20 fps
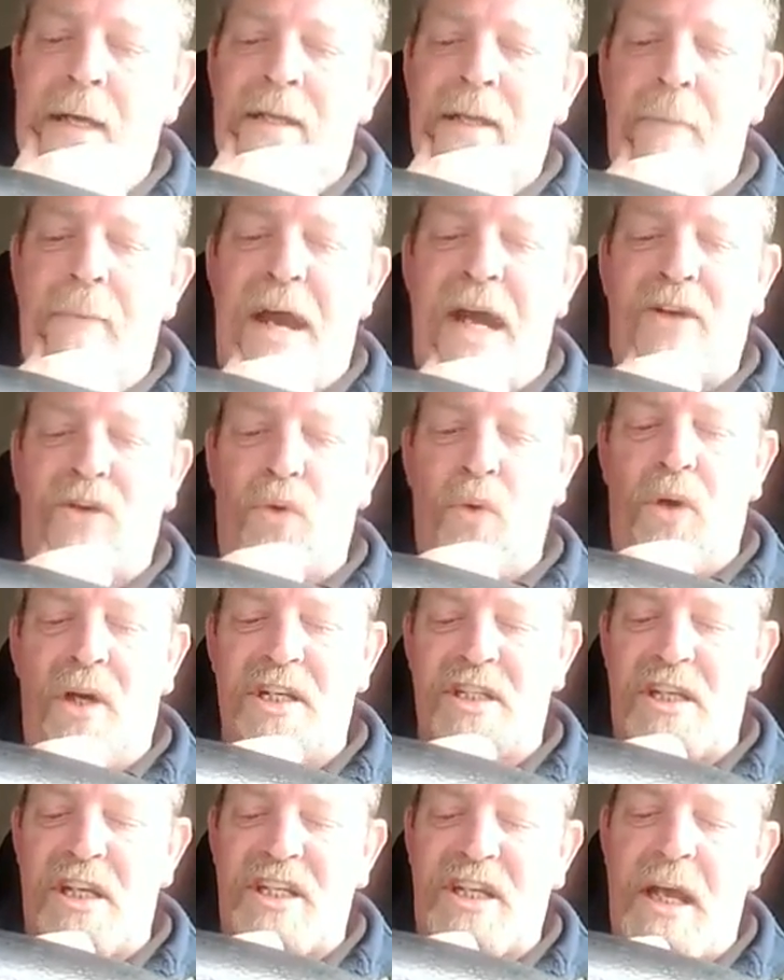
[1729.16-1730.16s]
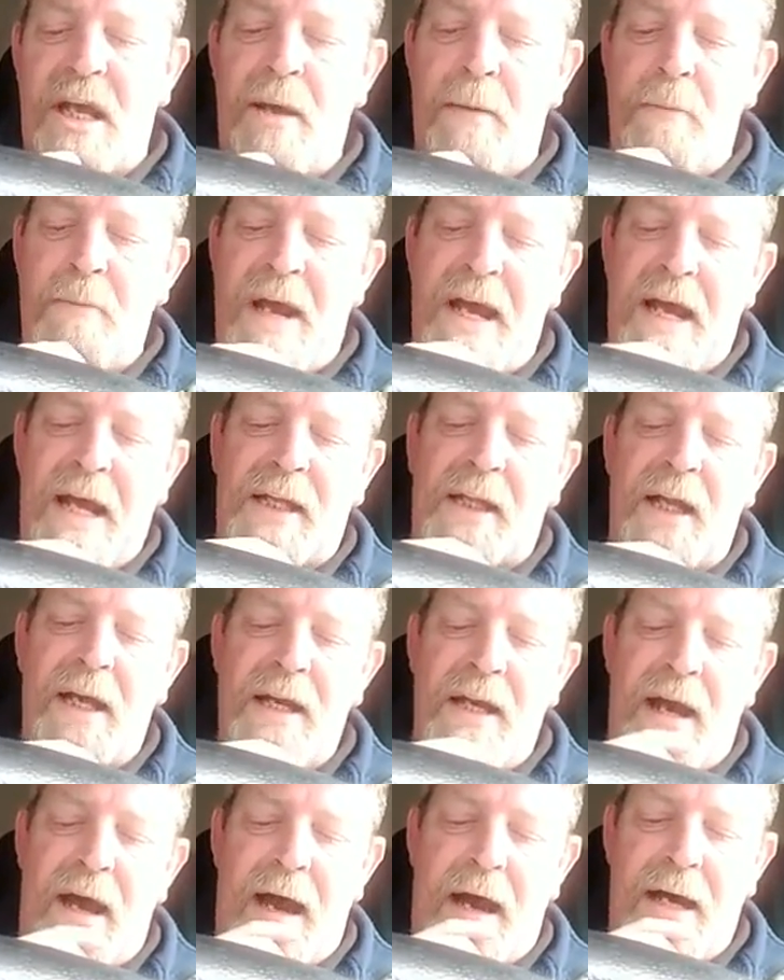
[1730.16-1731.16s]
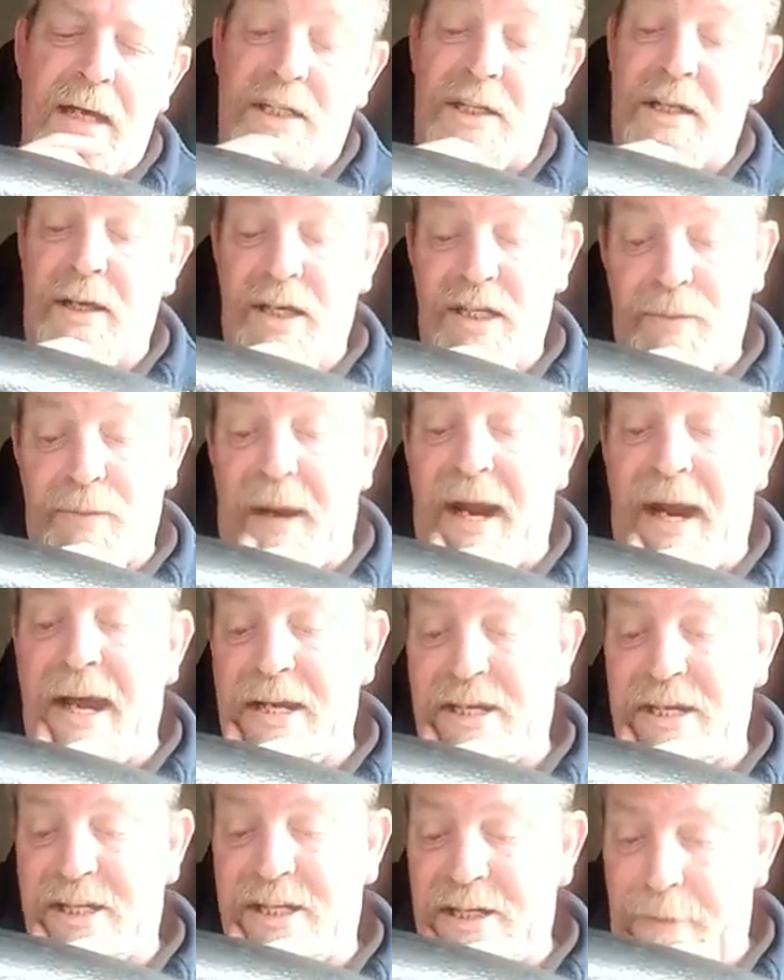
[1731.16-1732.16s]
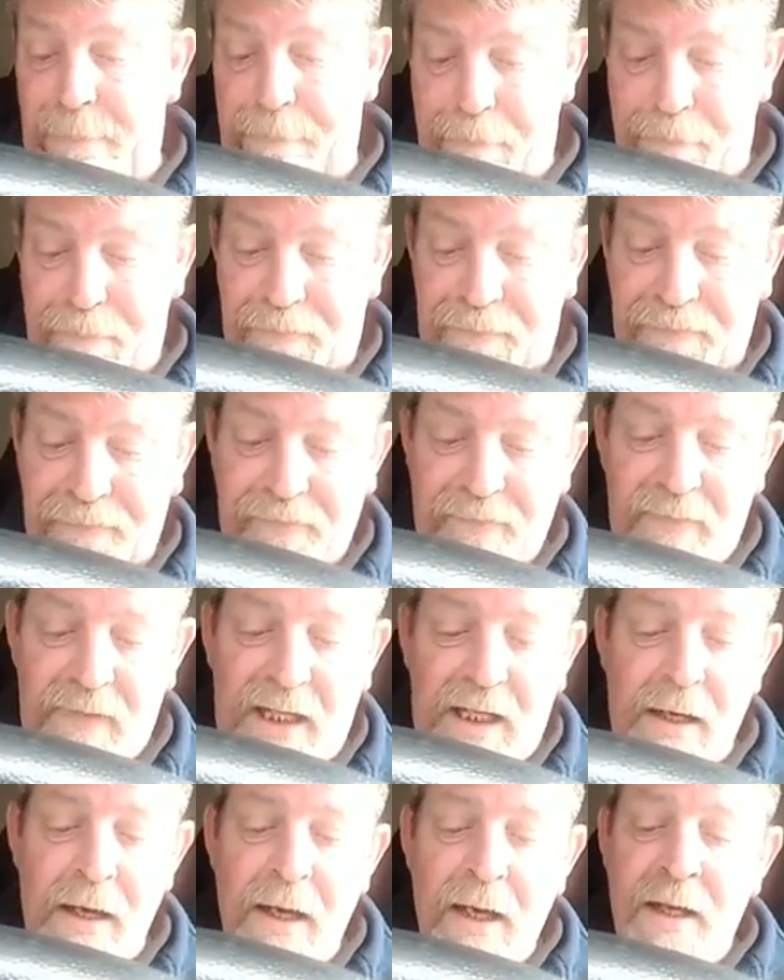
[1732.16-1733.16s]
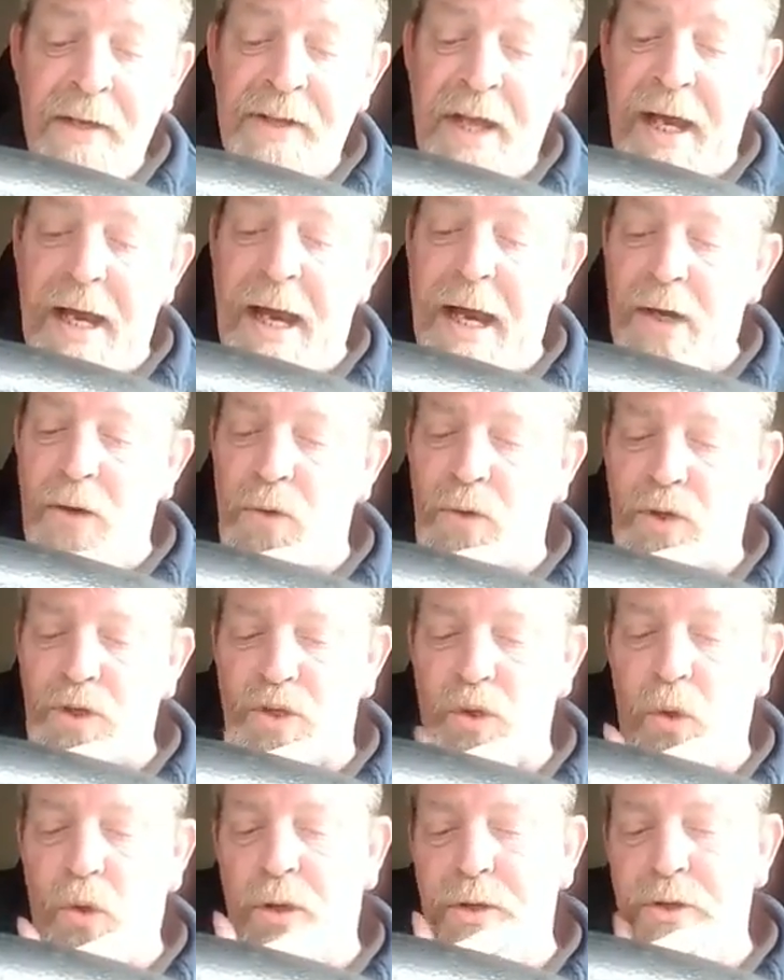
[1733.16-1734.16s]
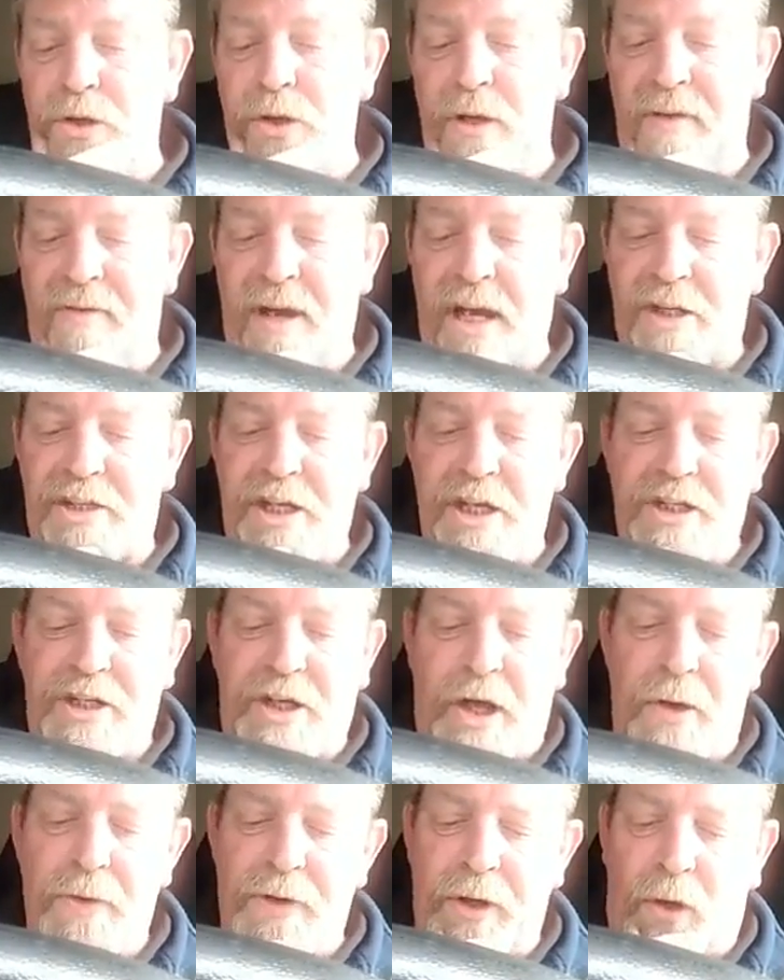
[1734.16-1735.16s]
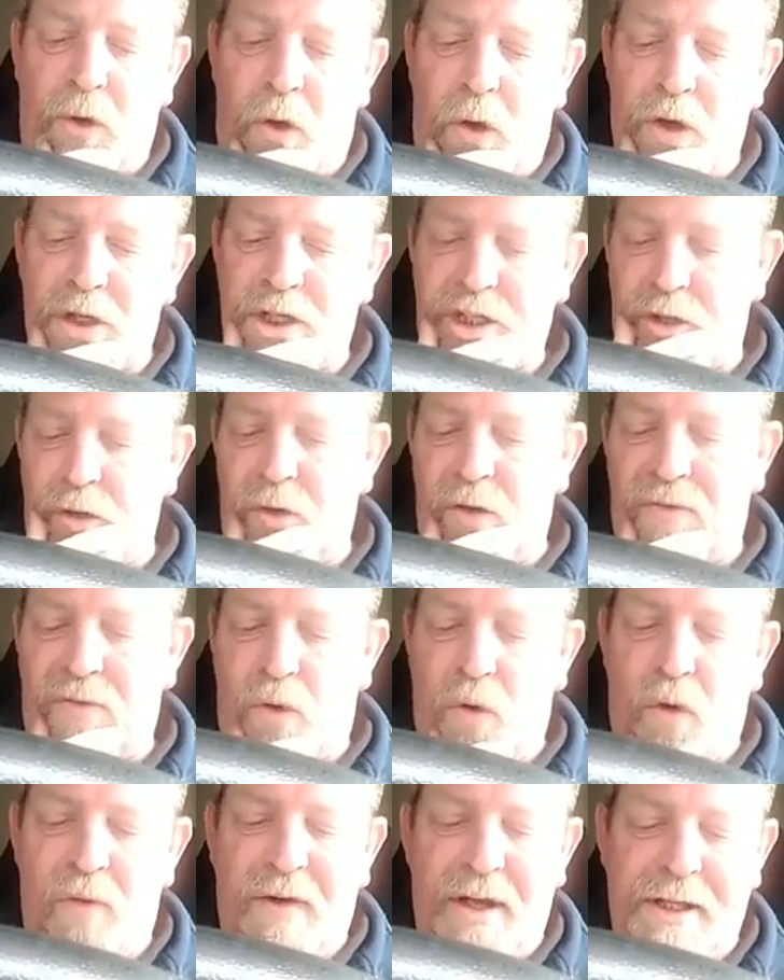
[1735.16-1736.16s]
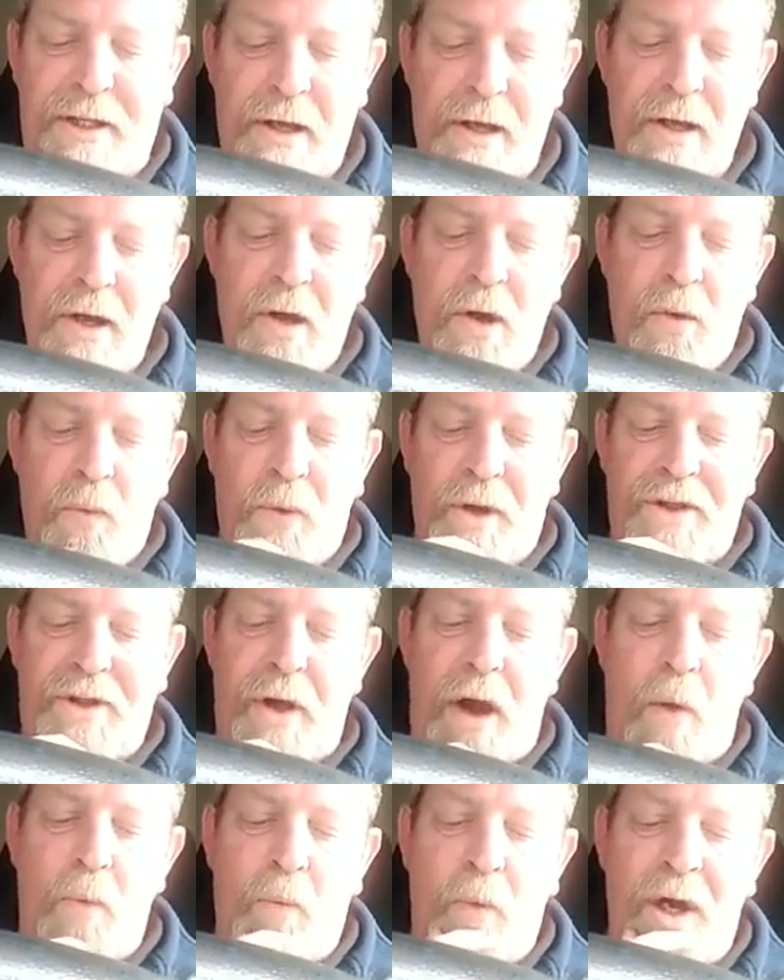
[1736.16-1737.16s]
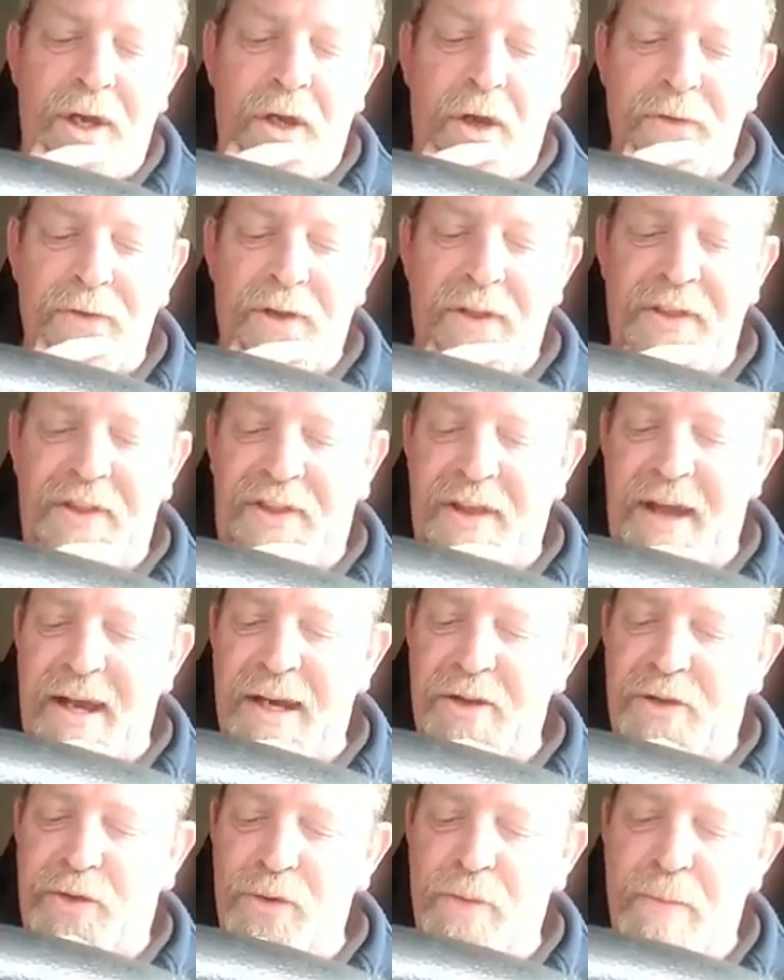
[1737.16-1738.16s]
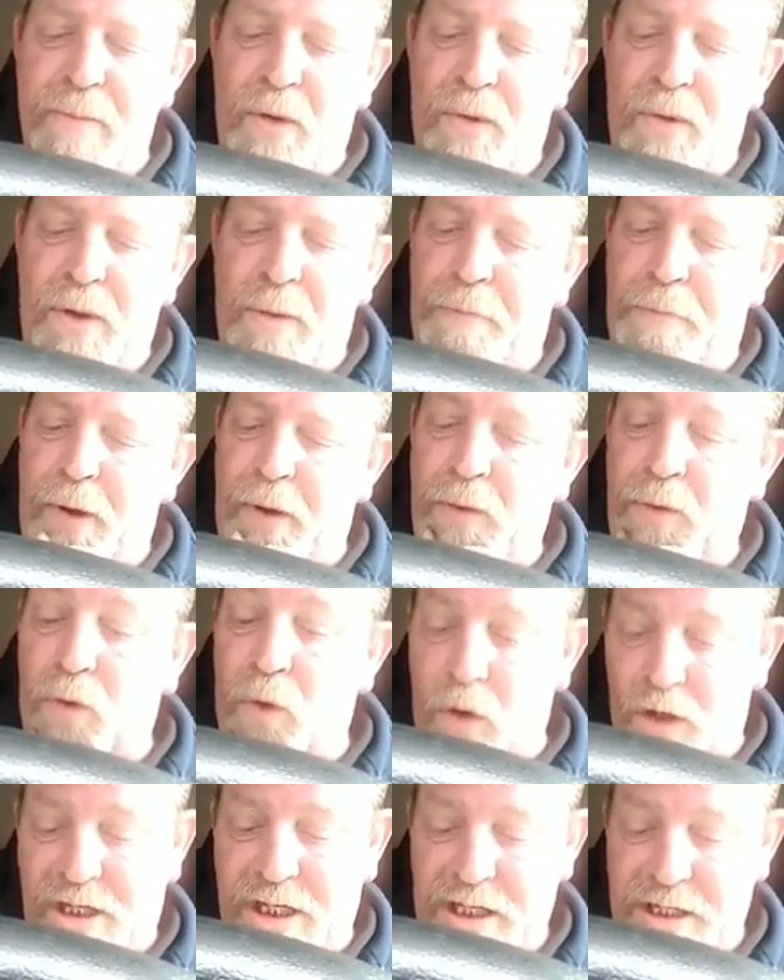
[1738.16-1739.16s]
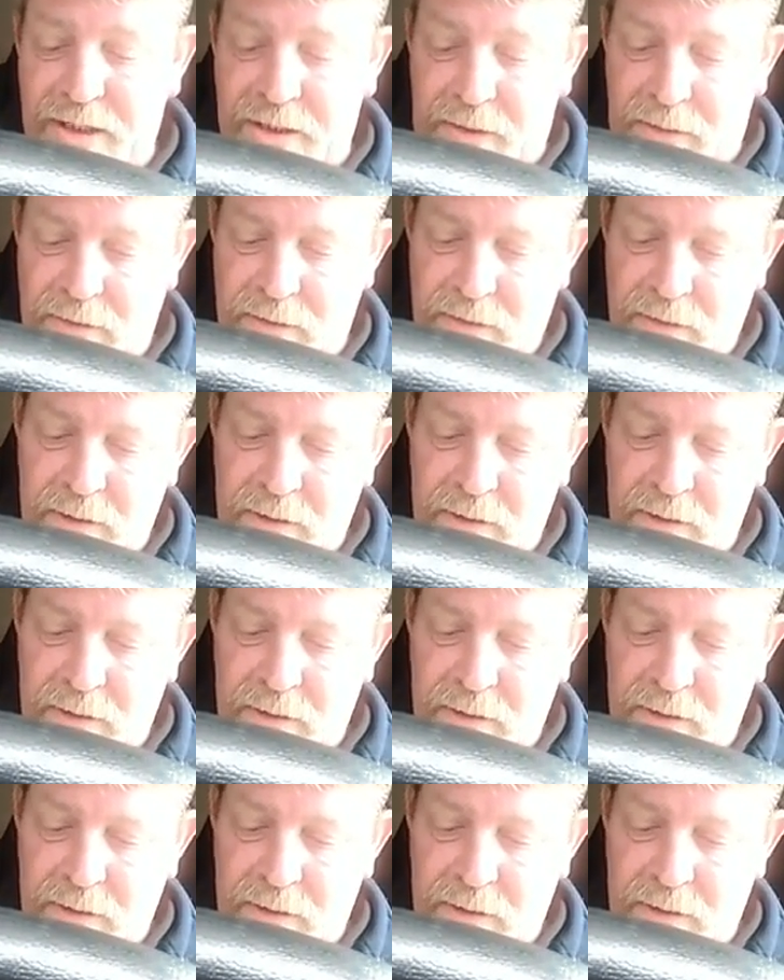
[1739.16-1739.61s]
The Metro has the same headline as the Express. The Herald goes on, universities count the cost of COVID with £132 million losses.